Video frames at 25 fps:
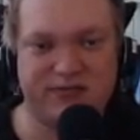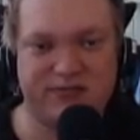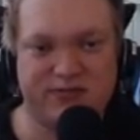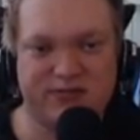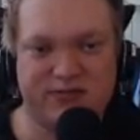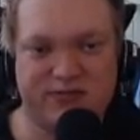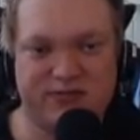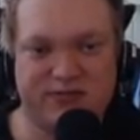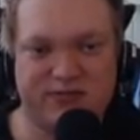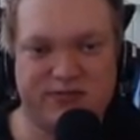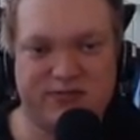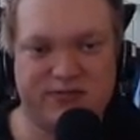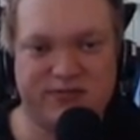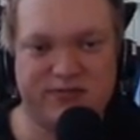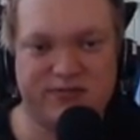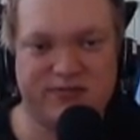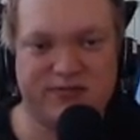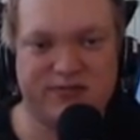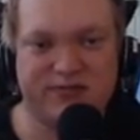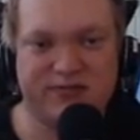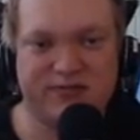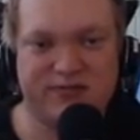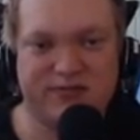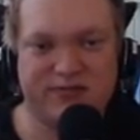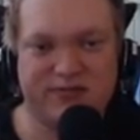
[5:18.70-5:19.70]

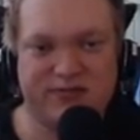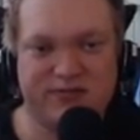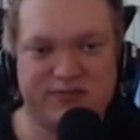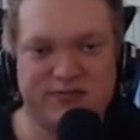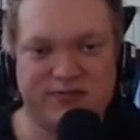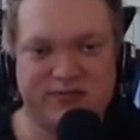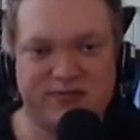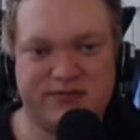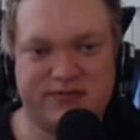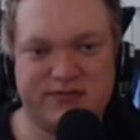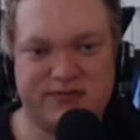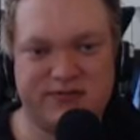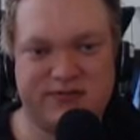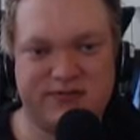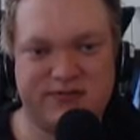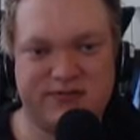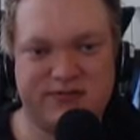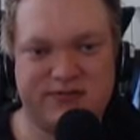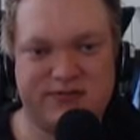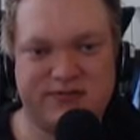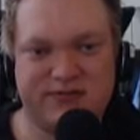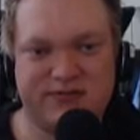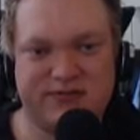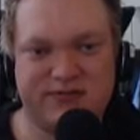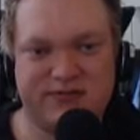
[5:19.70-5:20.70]

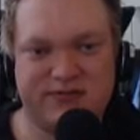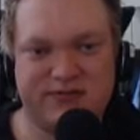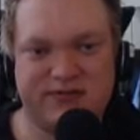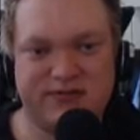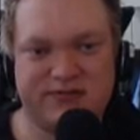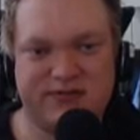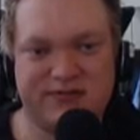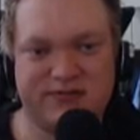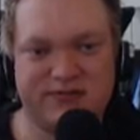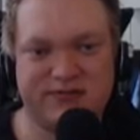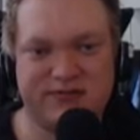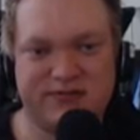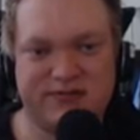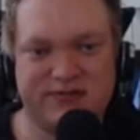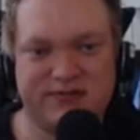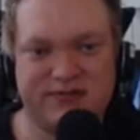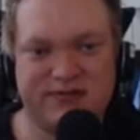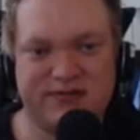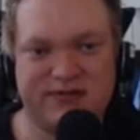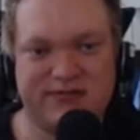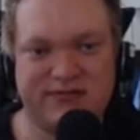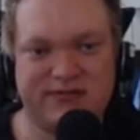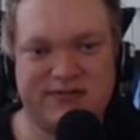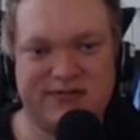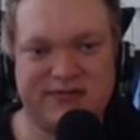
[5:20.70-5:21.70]

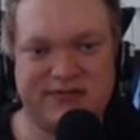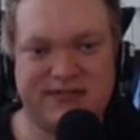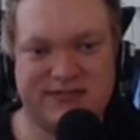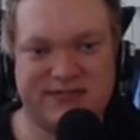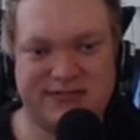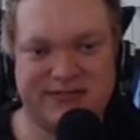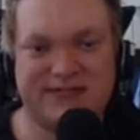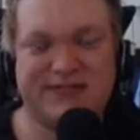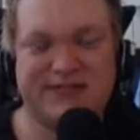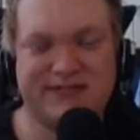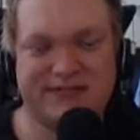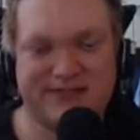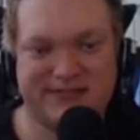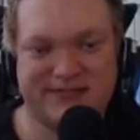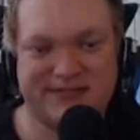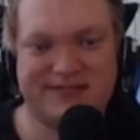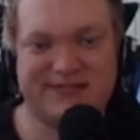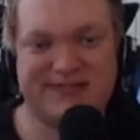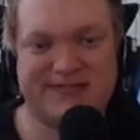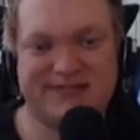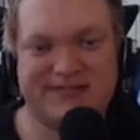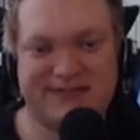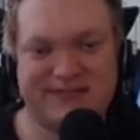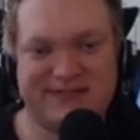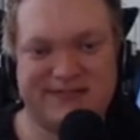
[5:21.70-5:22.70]

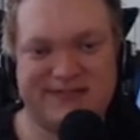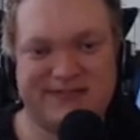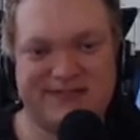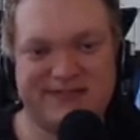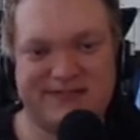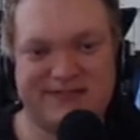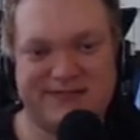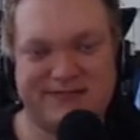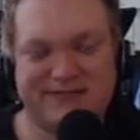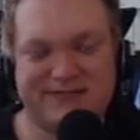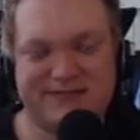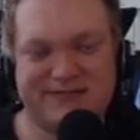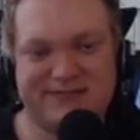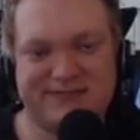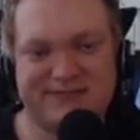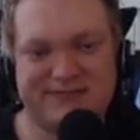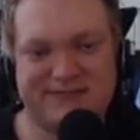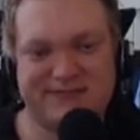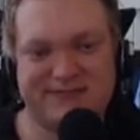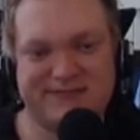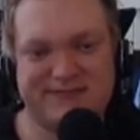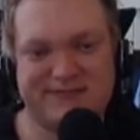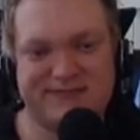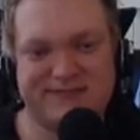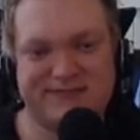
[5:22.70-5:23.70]

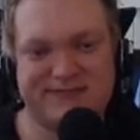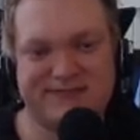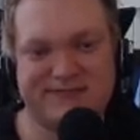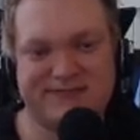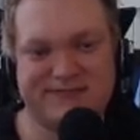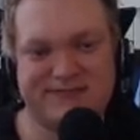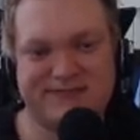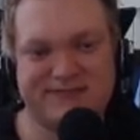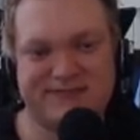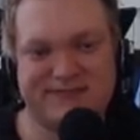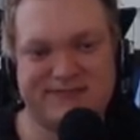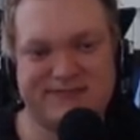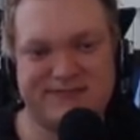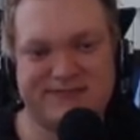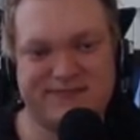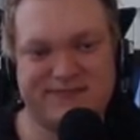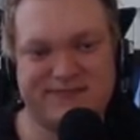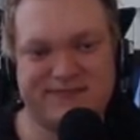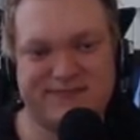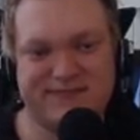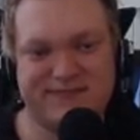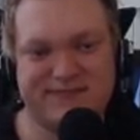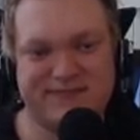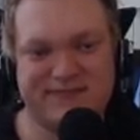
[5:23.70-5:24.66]
No words are spoken by the person on screen.